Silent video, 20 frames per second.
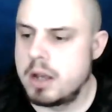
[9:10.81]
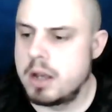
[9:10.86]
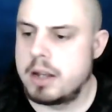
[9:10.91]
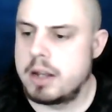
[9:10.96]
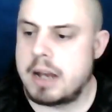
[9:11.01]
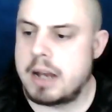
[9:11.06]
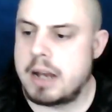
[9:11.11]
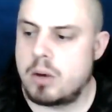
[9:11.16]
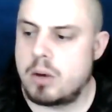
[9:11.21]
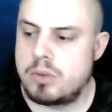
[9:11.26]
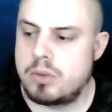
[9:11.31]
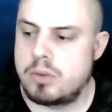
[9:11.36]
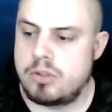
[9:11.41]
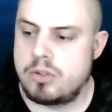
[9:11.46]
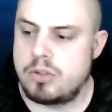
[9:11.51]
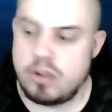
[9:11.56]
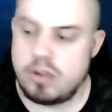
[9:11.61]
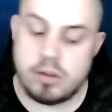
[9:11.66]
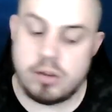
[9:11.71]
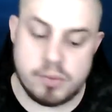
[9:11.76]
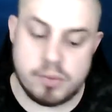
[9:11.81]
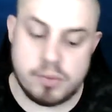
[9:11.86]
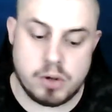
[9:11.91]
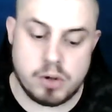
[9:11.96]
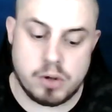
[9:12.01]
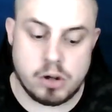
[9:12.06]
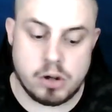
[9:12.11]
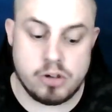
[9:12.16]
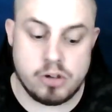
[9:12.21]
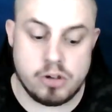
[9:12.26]
Now she took
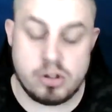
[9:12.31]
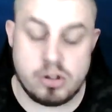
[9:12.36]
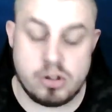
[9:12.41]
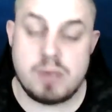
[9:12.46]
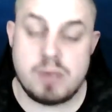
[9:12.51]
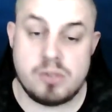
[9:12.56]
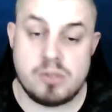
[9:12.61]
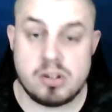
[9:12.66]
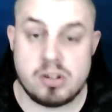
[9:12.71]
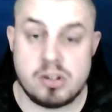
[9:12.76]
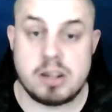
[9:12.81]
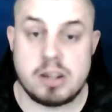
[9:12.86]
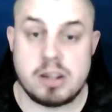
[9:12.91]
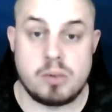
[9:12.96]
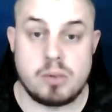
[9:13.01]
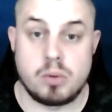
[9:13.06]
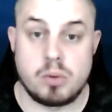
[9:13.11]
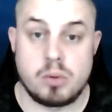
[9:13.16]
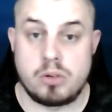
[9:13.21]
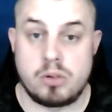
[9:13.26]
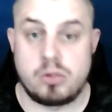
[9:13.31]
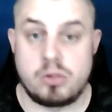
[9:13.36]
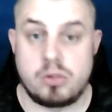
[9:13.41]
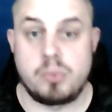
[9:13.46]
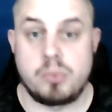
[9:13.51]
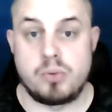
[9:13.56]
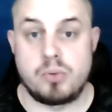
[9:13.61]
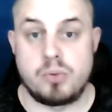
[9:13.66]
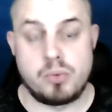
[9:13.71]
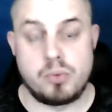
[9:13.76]
photos. She even said it weren't
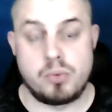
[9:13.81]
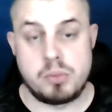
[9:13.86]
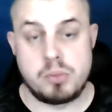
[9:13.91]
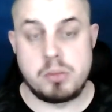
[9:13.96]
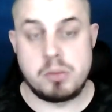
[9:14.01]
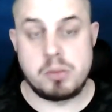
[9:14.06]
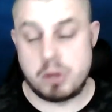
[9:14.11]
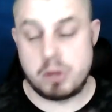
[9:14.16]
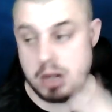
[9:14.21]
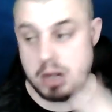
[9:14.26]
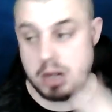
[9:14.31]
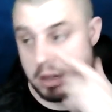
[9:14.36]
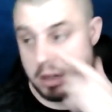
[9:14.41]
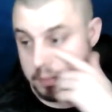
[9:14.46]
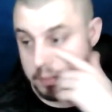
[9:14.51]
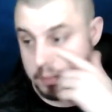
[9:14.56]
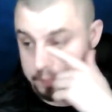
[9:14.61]
suitable for me and my kid.